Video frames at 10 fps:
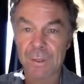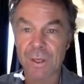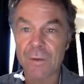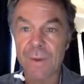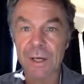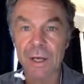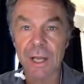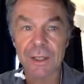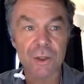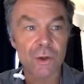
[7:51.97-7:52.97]
So you might
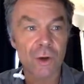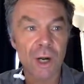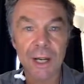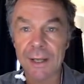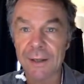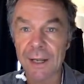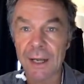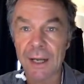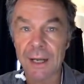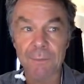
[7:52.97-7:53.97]
like to try
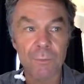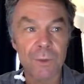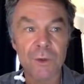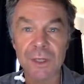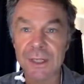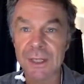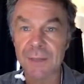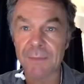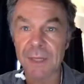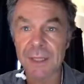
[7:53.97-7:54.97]
using
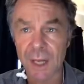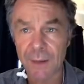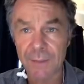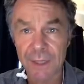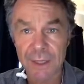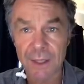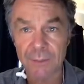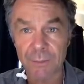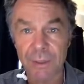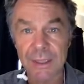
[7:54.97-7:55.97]
some assignment
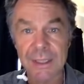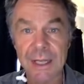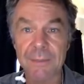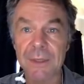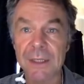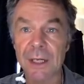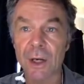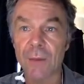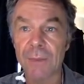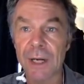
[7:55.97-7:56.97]
and print statements in
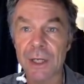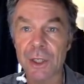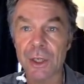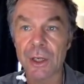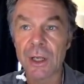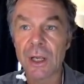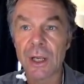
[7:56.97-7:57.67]
combination